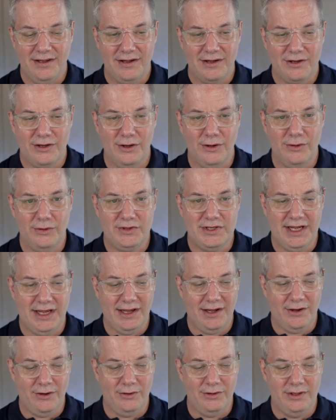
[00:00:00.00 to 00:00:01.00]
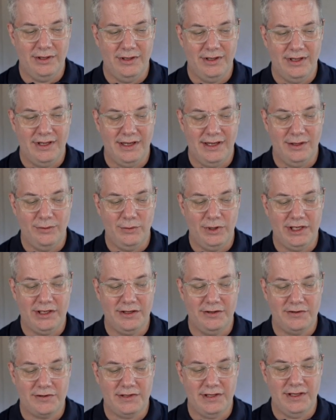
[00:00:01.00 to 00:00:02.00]
go down, and we
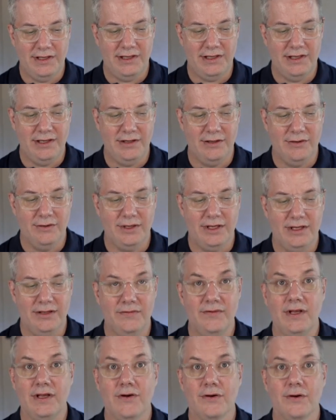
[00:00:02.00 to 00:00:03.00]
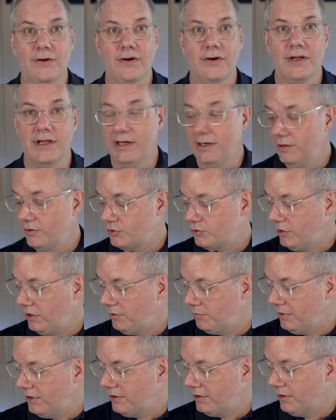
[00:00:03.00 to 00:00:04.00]
can see here in the early
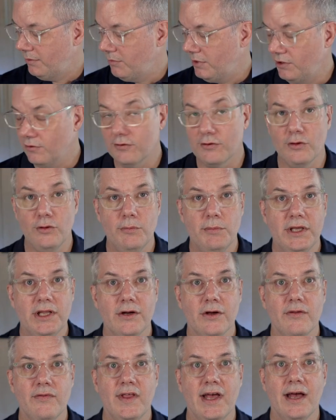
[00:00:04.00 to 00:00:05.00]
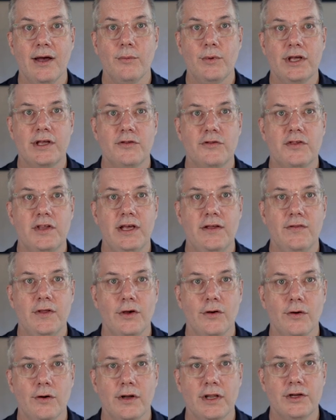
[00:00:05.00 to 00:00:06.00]
treatment, let me zoom in on that, we can see in
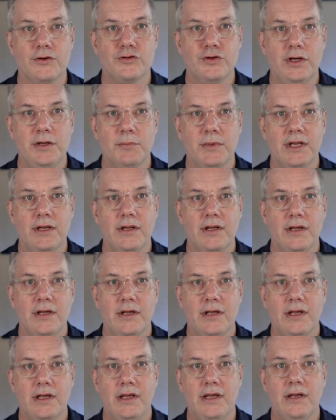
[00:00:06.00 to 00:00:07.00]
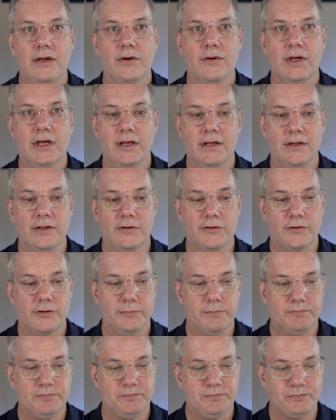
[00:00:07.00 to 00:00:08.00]
the early treatment, here is
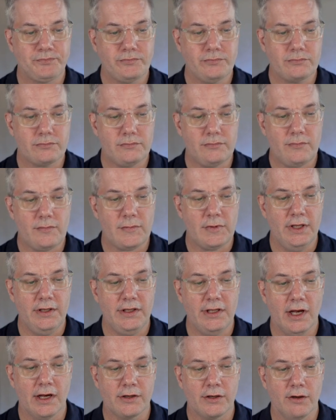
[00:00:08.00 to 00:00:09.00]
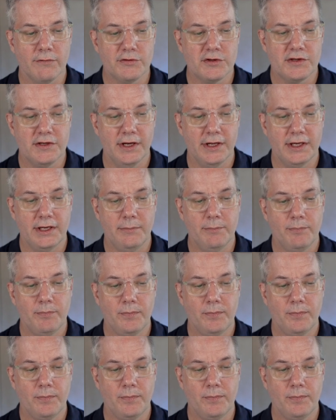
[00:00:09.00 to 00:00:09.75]
Iakov's study.